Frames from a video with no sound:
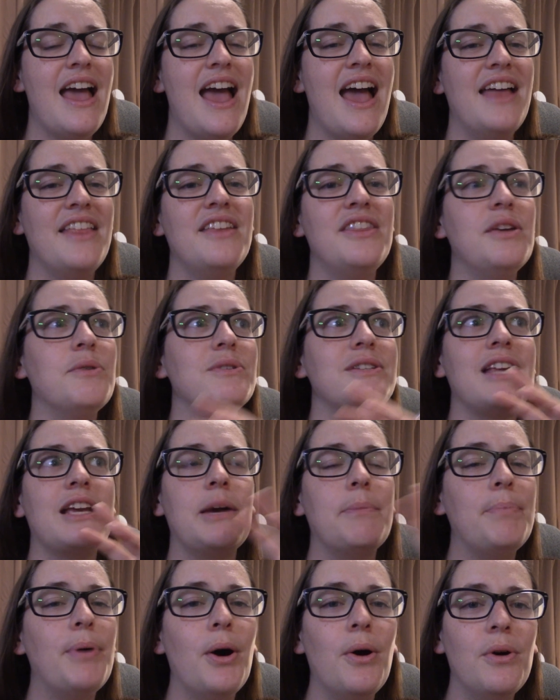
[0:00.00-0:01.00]
And then there was like
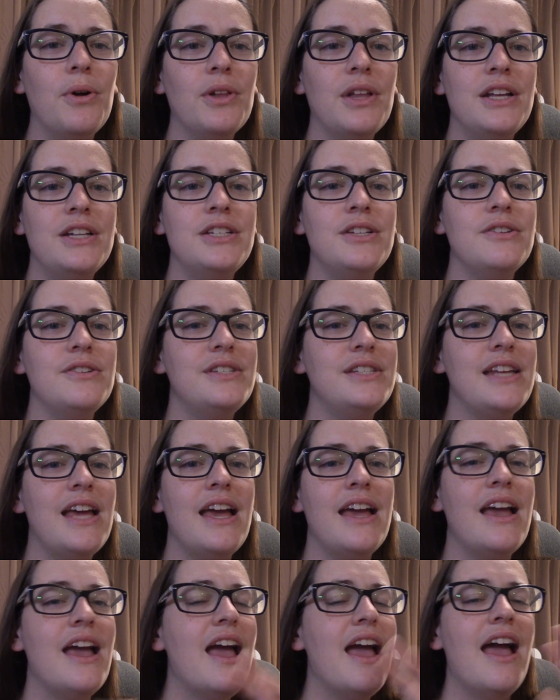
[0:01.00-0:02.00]
a poll on
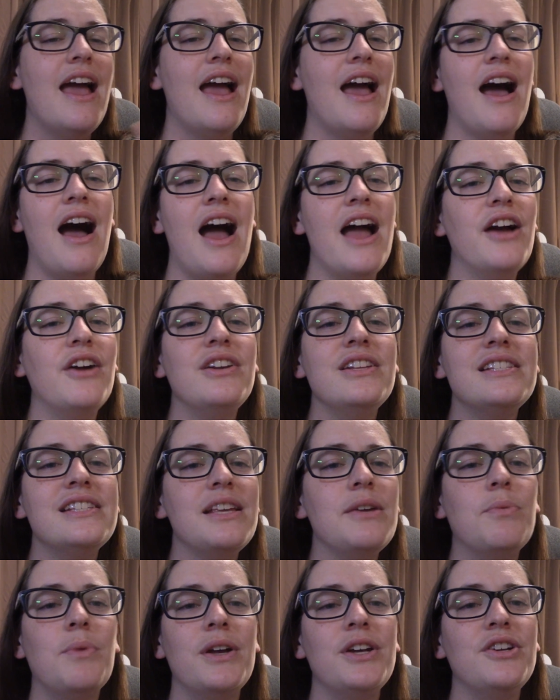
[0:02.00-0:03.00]
Tuesday. I
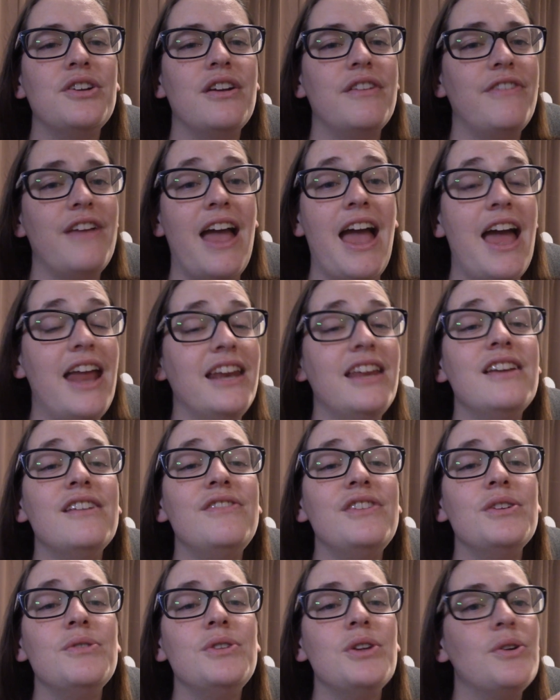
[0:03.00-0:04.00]
honestly wonder if any
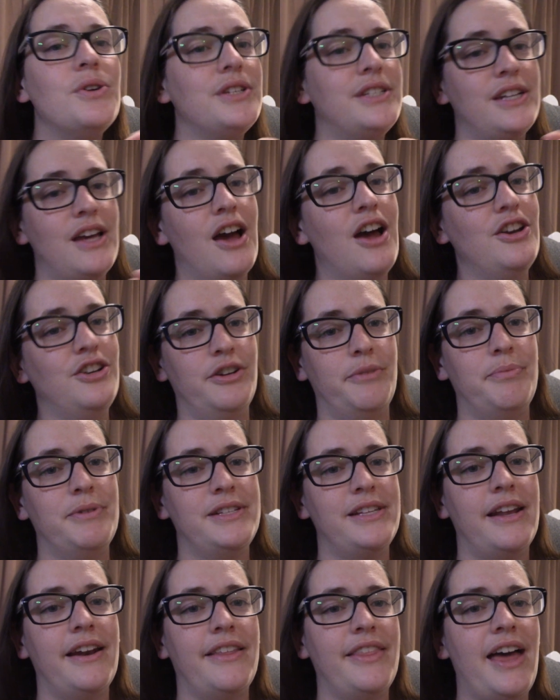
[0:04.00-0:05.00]
of you noticed
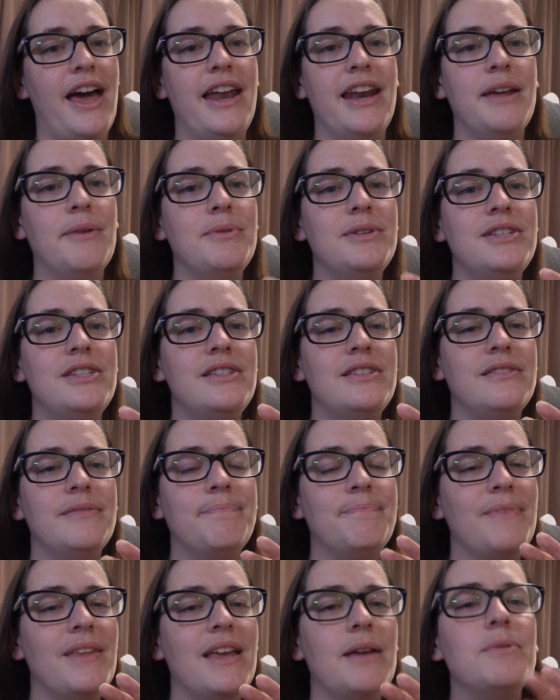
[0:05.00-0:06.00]
100% of that. It was
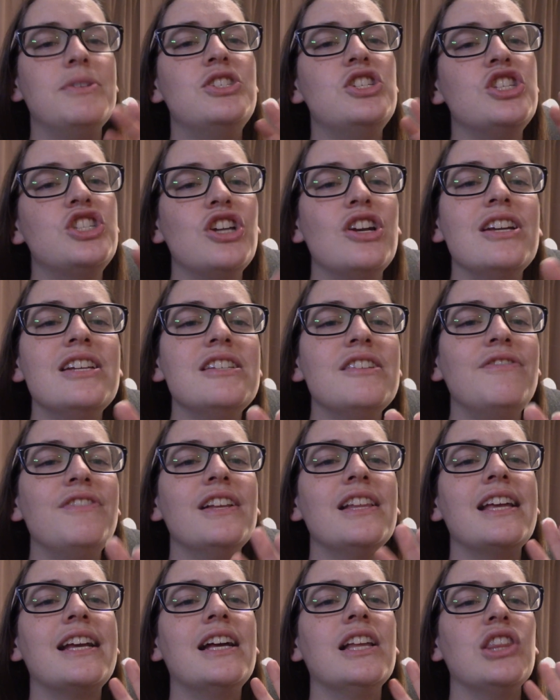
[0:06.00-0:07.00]
it was just starting to
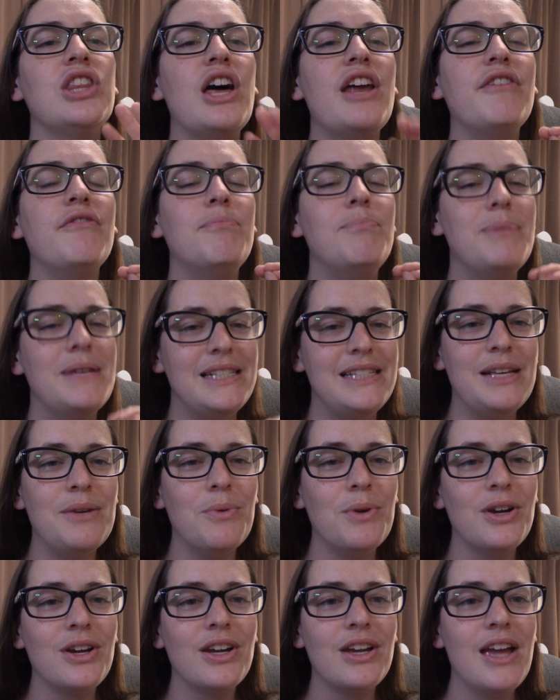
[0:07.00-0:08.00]
feel like a lot of busy
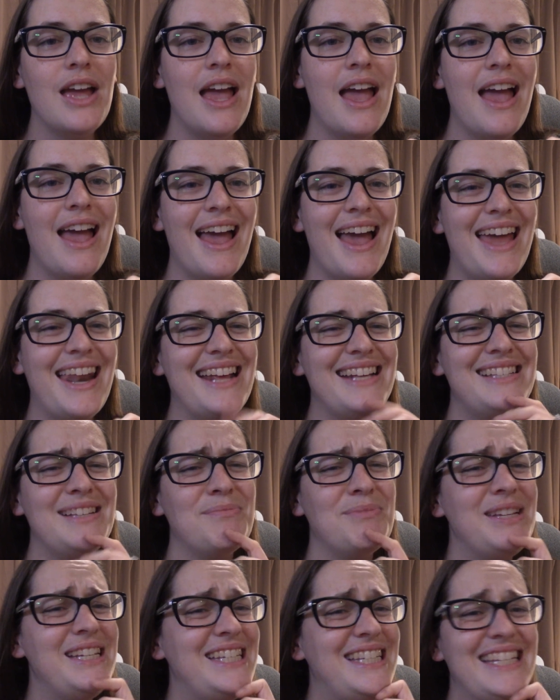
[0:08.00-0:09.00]
work and I
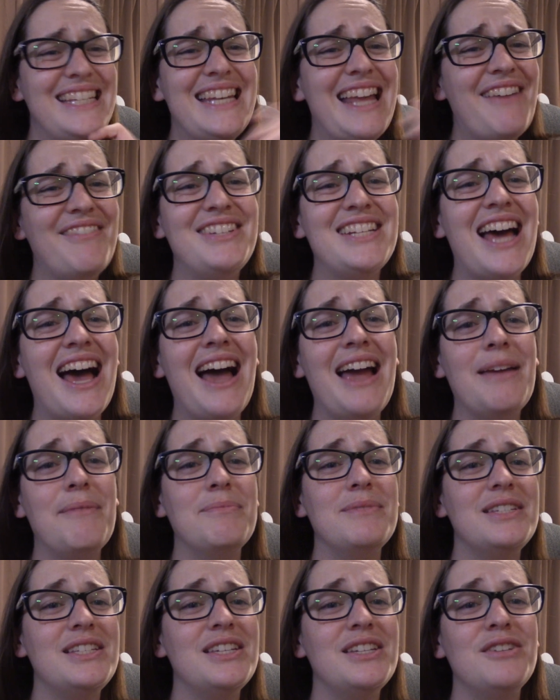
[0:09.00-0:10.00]
simply didn't have
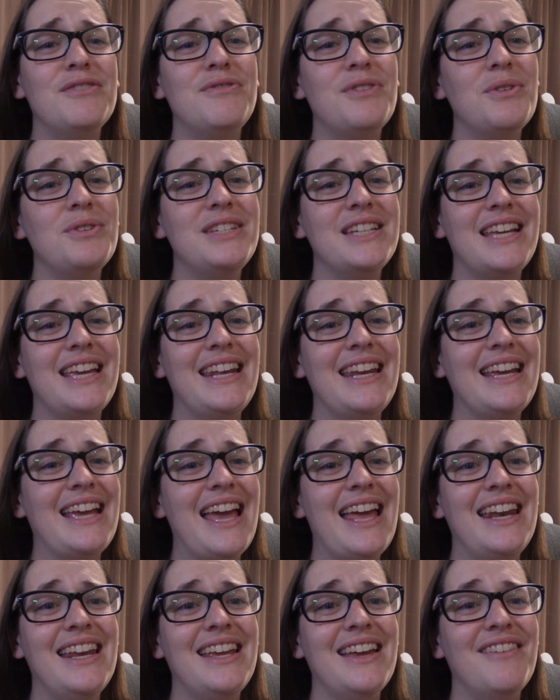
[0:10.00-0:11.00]
time to devote to getting
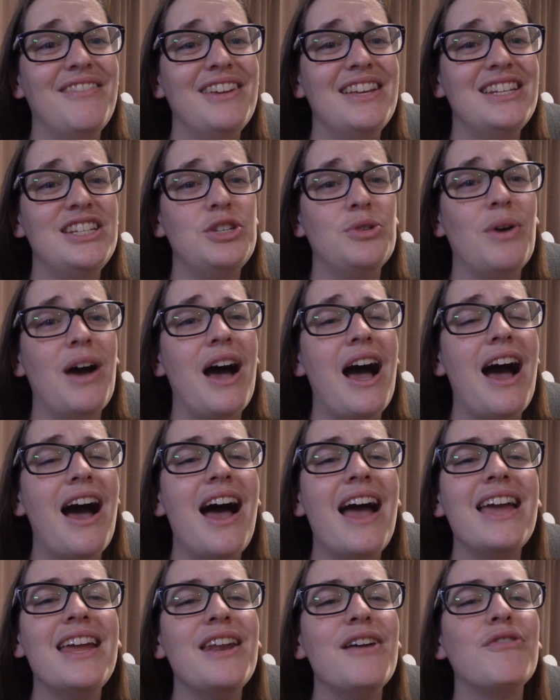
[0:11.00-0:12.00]
any of it to a
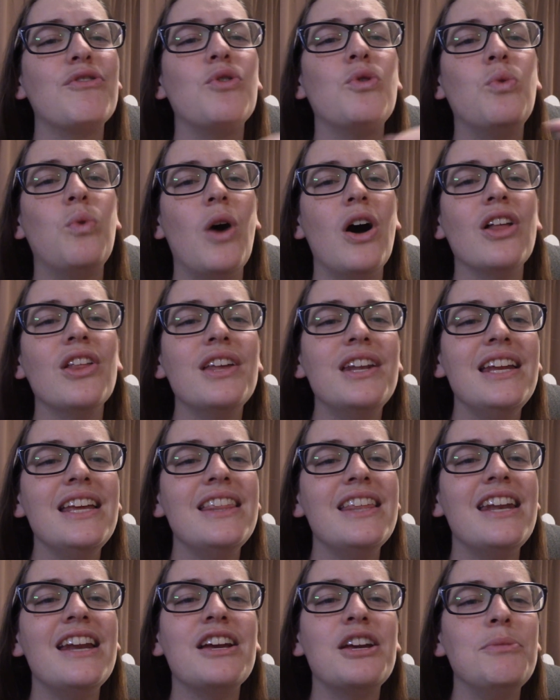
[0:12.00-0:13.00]
high enough quality
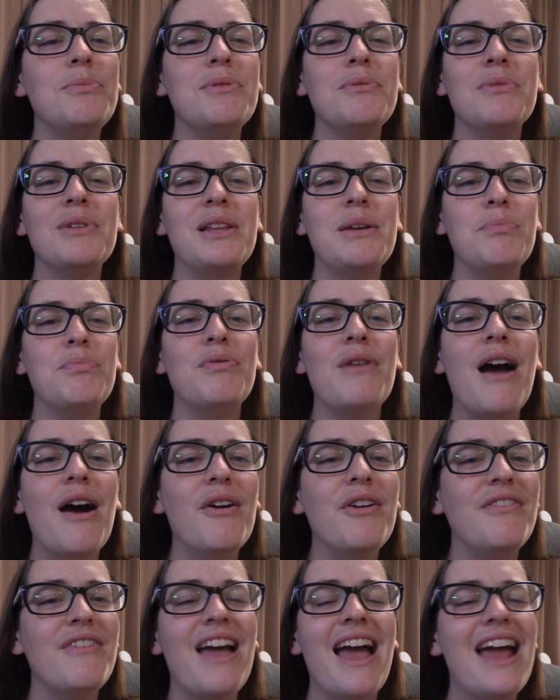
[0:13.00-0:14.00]
that I could be really
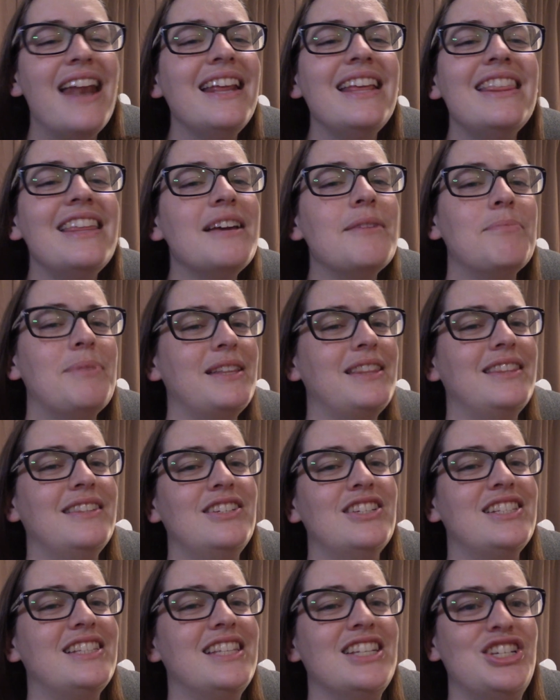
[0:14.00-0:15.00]
proud of anything but just the